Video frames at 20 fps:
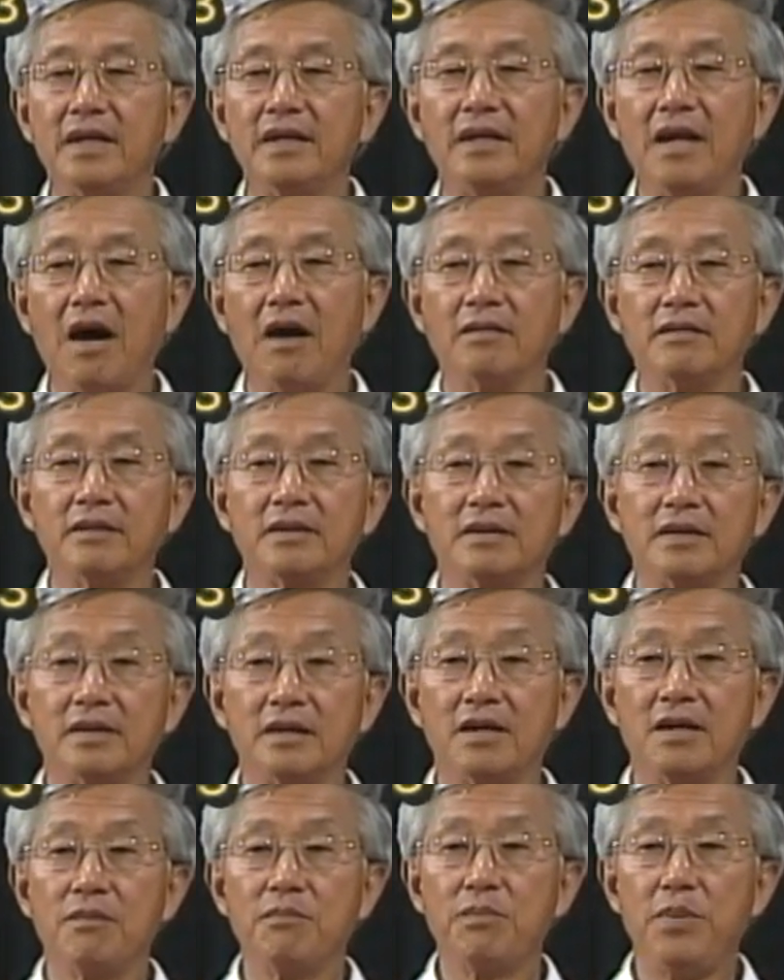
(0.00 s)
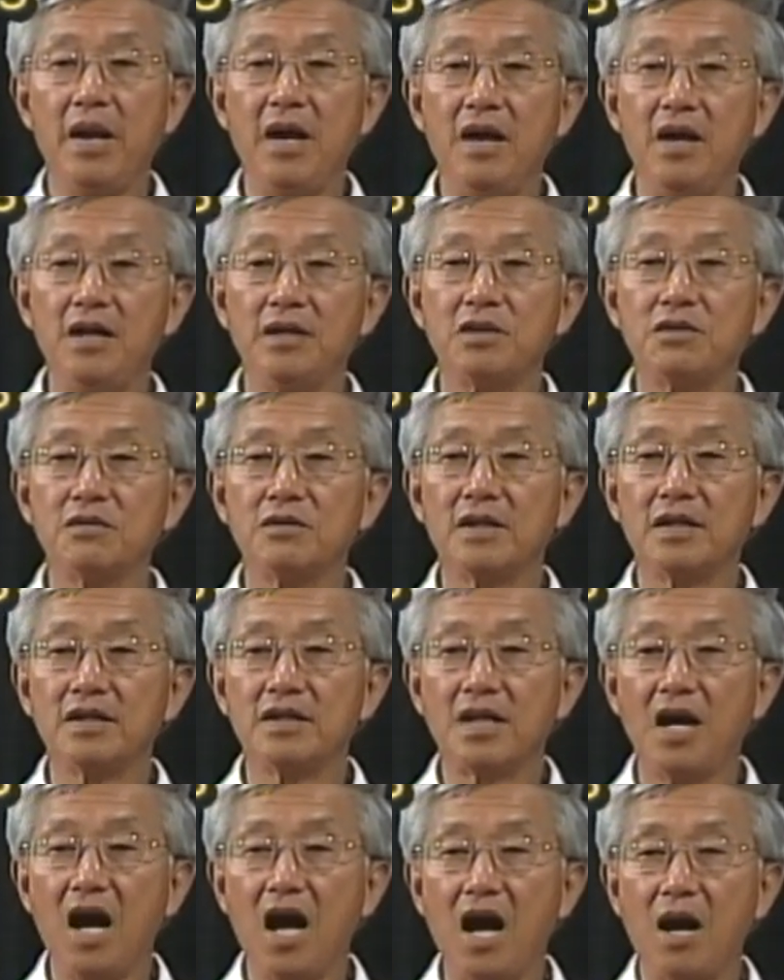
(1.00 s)
Now, compared to the
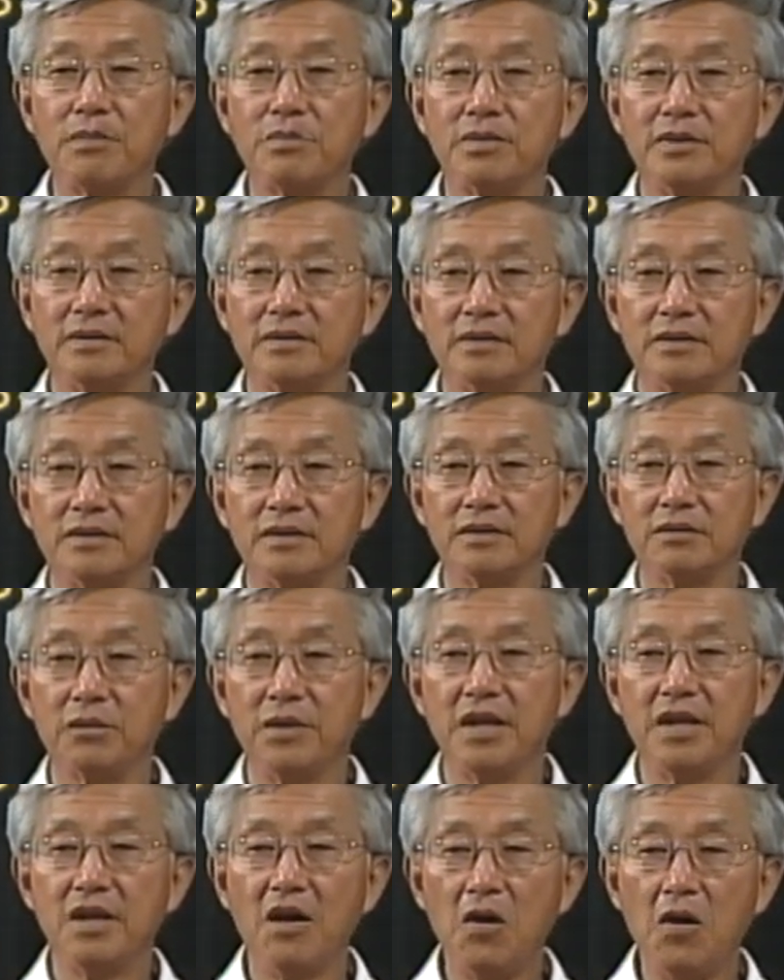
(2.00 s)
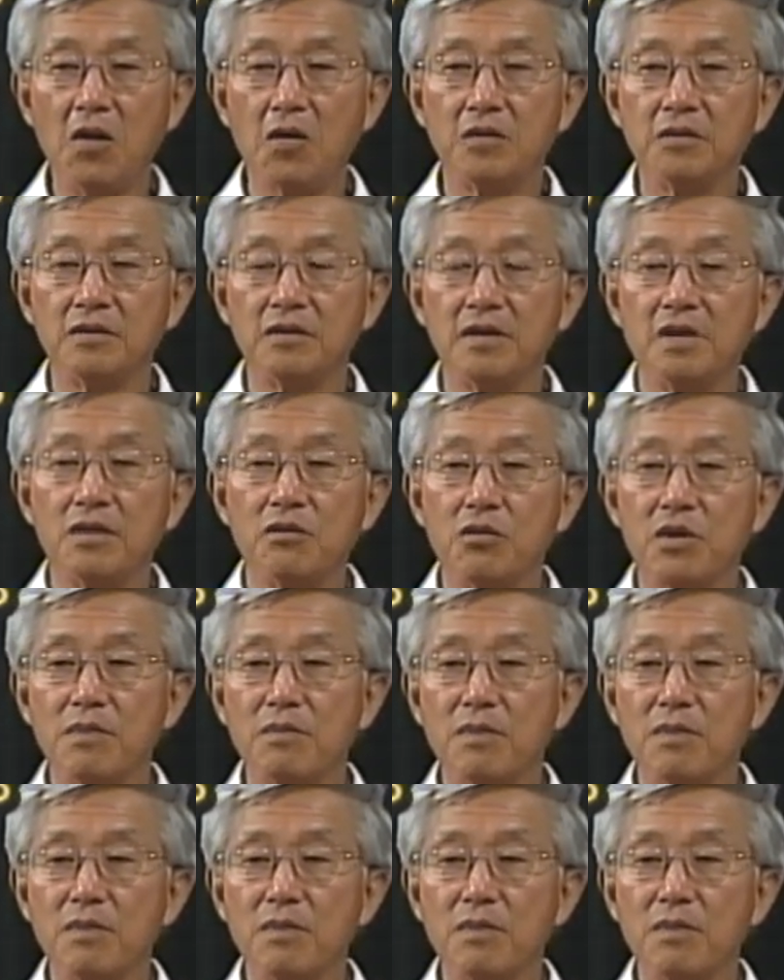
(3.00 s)
top, we know we